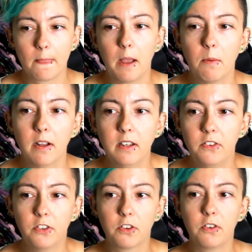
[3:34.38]
I wanted
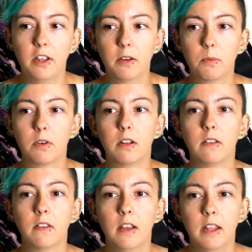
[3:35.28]
to create a
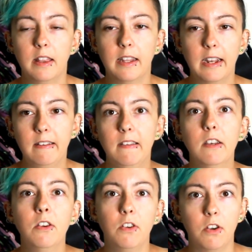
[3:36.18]
world that I
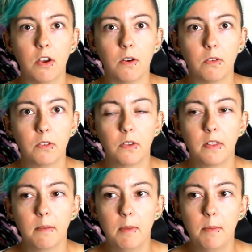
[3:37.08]
didn't know, so
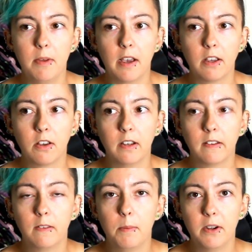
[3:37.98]
that maybe I could
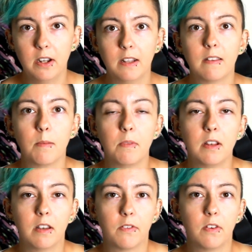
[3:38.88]
experience
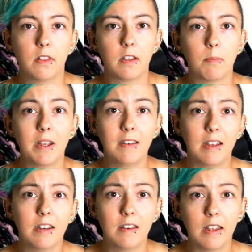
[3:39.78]
something different than my
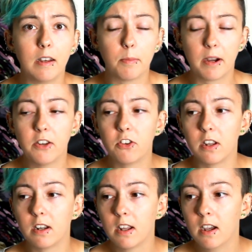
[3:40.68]
day-to-day
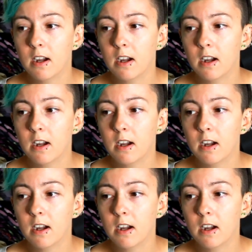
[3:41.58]
depression.